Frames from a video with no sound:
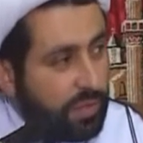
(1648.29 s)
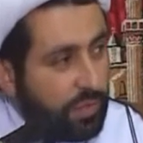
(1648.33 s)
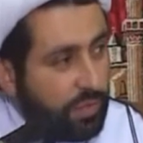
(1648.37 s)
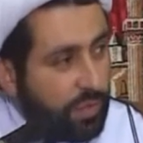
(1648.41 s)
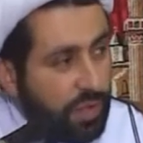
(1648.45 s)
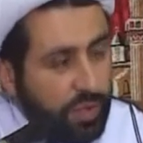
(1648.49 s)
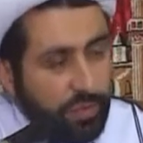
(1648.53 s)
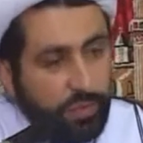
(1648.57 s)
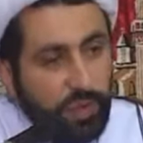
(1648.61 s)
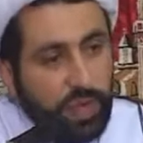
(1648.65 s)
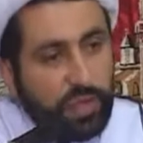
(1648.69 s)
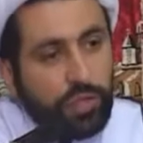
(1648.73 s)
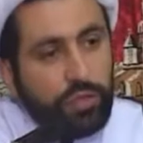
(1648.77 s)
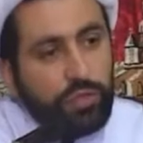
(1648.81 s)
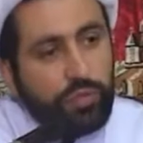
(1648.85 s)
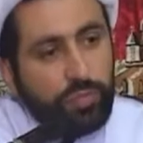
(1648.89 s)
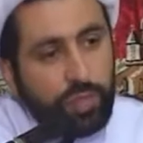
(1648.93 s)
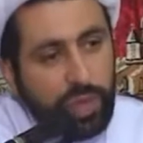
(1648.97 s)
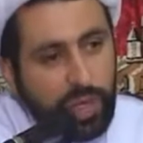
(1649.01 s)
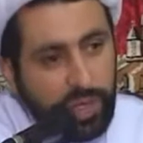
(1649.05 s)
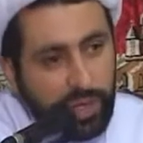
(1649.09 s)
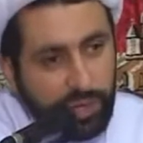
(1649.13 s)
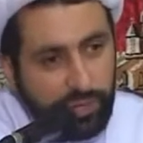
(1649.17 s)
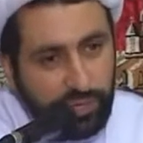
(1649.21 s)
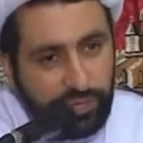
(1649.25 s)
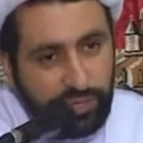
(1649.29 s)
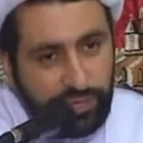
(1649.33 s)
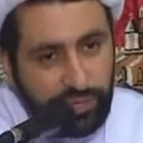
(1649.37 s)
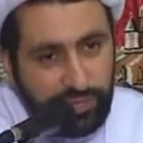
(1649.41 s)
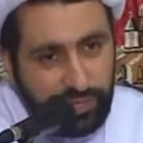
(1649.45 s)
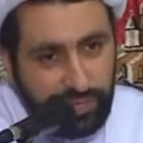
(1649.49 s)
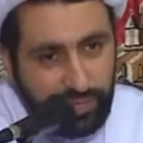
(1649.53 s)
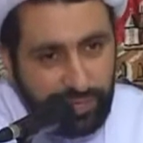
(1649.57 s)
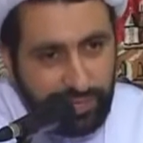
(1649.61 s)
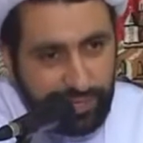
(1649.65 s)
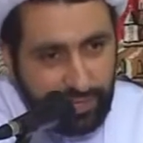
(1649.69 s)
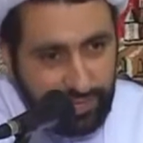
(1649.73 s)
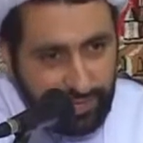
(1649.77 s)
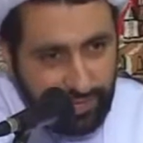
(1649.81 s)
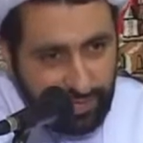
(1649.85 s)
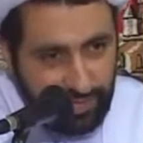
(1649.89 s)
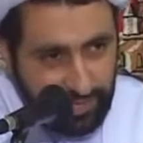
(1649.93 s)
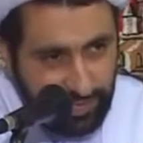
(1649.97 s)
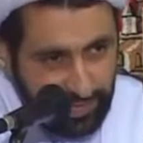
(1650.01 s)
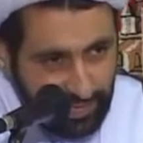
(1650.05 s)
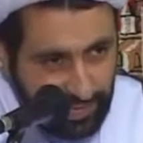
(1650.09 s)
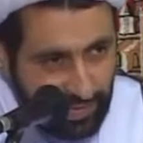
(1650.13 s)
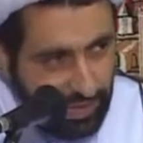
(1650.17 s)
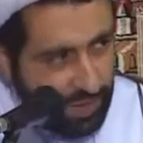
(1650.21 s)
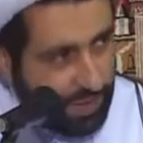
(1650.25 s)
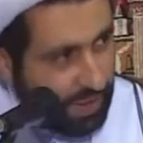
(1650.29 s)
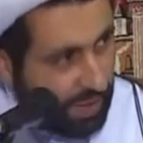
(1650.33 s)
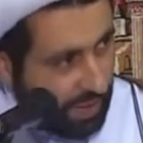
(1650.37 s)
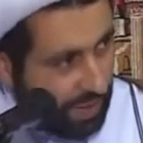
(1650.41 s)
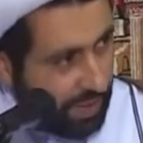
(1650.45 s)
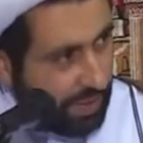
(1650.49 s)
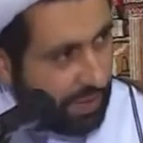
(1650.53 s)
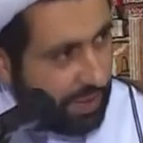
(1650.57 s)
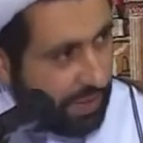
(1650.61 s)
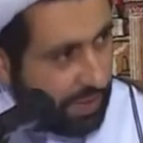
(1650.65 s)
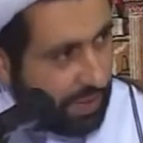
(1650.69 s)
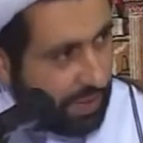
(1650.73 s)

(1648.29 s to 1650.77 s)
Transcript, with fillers: with what you believe. Okay?